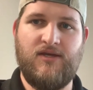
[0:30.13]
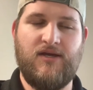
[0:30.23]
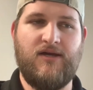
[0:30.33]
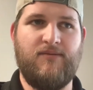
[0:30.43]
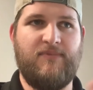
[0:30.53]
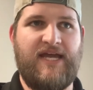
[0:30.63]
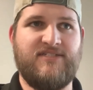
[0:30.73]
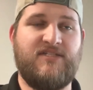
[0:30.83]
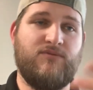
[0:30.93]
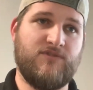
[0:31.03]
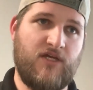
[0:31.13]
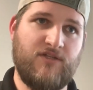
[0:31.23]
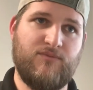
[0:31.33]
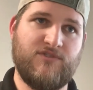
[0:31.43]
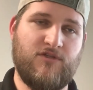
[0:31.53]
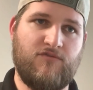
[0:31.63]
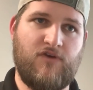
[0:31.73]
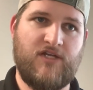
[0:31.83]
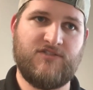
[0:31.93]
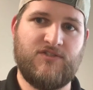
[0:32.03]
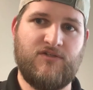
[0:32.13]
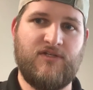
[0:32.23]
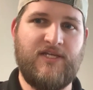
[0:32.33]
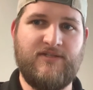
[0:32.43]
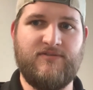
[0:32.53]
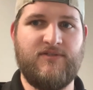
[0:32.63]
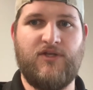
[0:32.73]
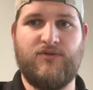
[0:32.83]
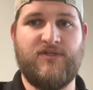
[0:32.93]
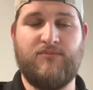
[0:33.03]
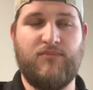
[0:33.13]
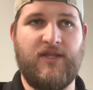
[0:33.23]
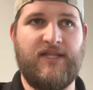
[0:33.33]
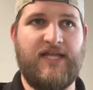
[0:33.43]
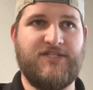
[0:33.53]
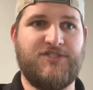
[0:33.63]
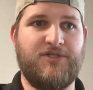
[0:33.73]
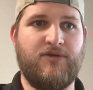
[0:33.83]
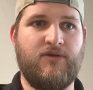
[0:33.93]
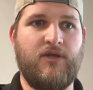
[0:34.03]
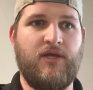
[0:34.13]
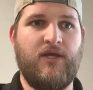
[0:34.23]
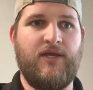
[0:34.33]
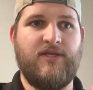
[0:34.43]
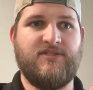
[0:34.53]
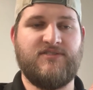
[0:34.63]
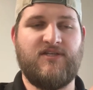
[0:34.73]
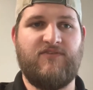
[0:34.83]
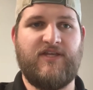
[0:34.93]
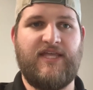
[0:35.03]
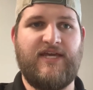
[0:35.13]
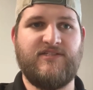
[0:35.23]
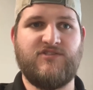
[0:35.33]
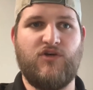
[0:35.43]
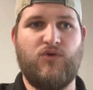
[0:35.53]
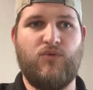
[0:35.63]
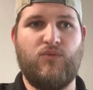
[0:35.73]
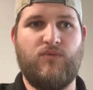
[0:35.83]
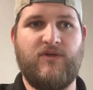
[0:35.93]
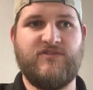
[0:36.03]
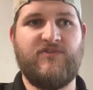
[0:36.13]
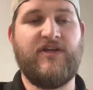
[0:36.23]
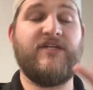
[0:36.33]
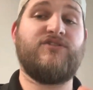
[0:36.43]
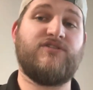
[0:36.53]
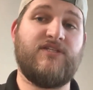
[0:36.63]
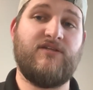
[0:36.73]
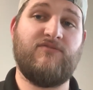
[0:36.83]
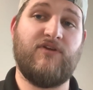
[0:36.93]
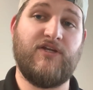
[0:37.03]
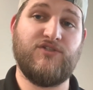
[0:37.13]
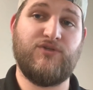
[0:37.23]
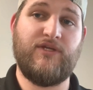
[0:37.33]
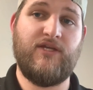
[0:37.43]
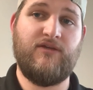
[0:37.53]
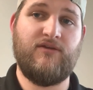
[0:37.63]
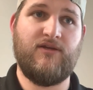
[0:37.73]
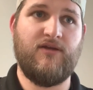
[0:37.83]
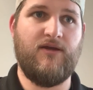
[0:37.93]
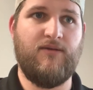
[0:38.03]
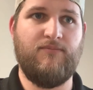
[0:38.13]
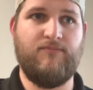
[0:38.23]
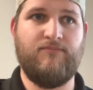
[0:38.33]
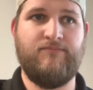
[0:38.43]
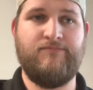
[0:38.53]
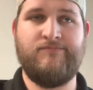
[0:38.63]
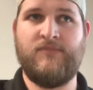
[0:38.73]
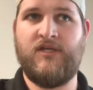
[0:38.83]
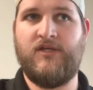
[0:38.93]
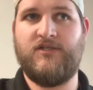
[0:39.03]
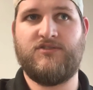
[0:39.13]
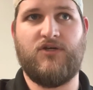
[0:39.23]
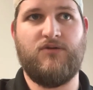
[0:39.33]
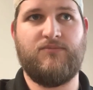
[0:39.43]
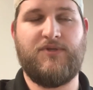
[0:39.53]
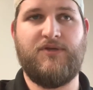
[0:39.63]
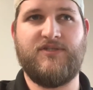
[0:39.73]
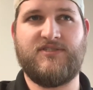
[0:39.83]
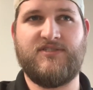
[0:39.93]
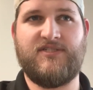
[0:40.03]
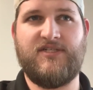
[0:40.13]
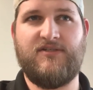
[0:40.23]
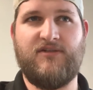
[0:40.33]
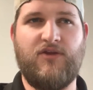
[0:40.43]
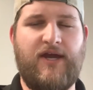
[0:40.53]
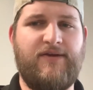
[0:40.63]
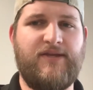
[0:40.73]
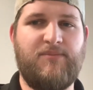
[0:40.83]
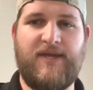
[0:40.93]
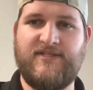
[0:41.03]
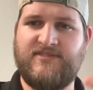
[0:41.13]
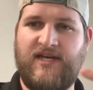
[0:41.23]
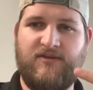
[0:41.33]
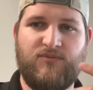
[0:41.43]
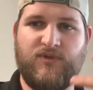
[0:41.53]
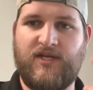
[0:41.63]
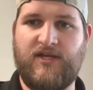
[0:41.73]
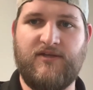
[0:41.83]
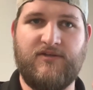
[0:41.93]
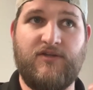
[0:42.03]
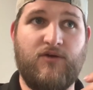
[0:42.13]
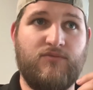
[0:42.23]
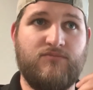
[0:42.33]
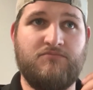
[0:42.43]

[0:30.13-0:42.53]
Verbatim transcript: um, as he was on the reserve roster and, you know, didn't play last year and stuff like that. So it's very interesting, very intriguing. Um, so curious to see, you know, how he pans out, what kind of, you know,